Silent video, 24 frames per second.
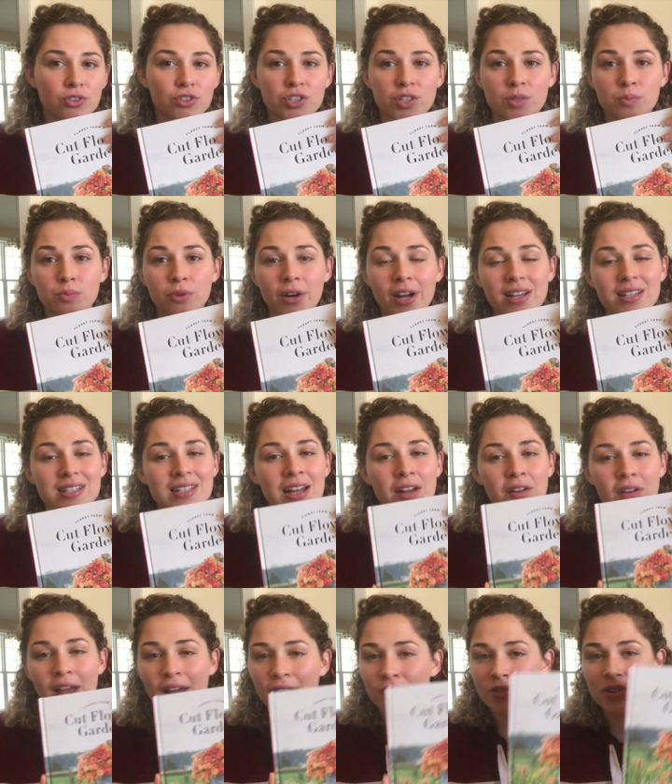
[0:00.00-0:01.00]
She breaks
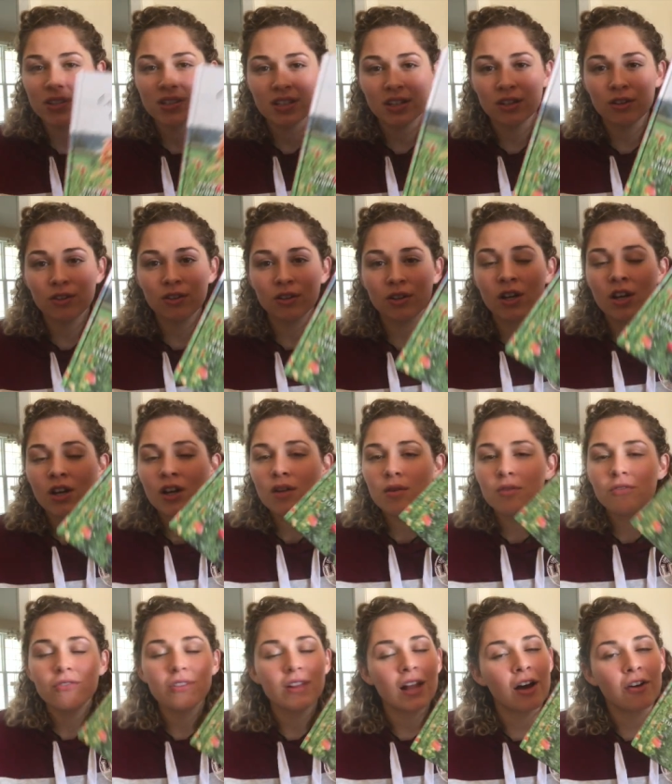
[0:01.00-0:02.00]
down every single
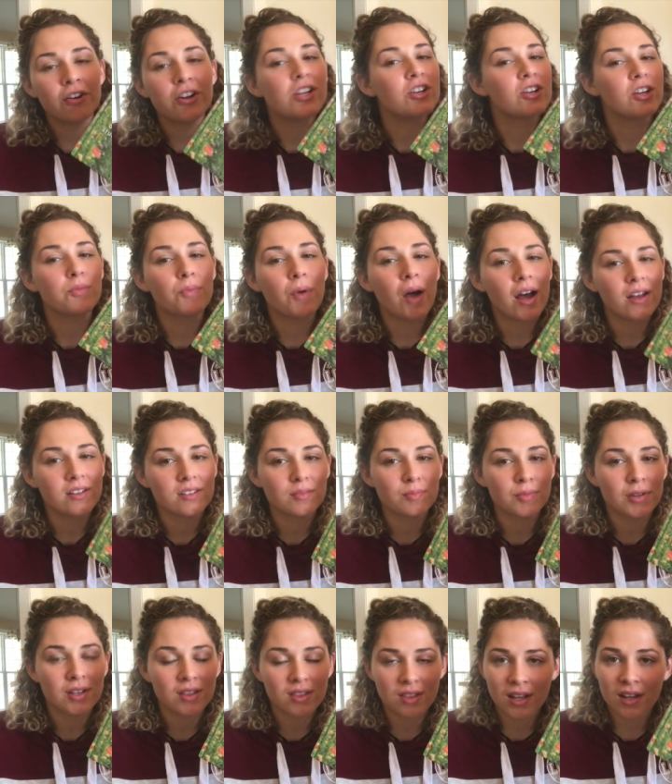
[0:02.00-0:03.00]
flower you could
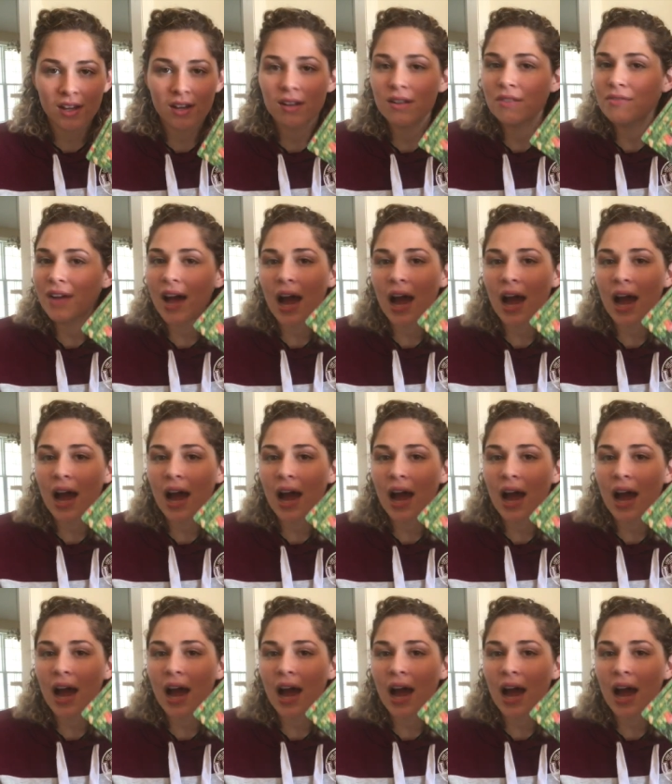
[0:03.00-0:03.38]
possibly think of,